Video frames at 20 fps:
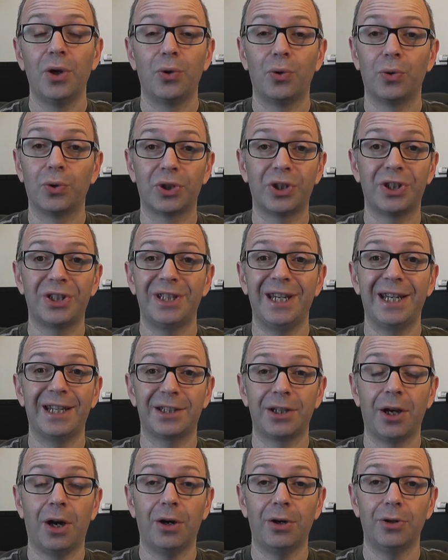or
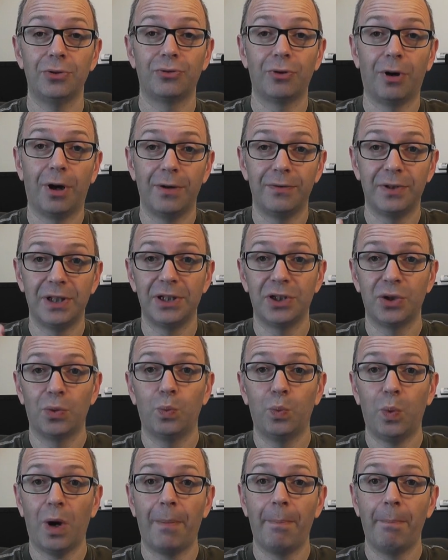6 hard drives into
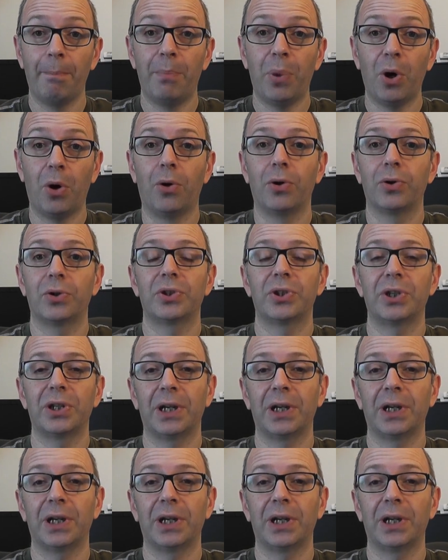one box